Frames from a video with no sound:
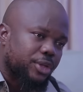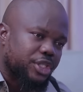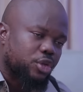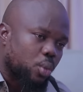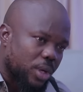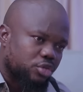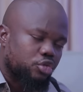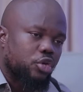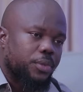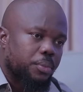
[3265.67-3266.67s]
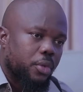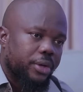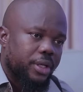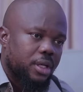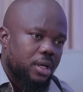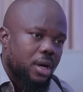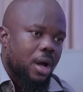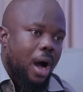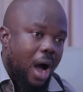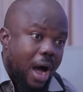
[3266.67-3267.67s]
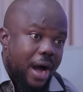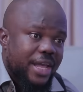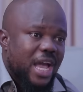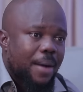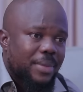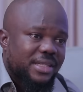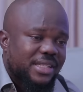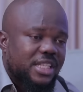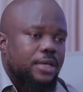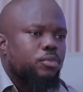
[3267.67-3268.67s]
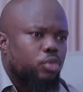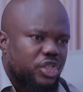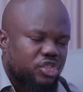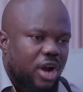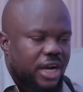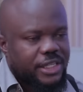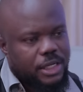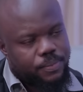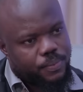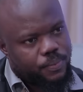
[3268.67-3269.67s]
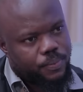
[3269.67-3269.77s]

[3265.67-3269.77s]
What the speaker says: location where to drop the money. I and my team will track them.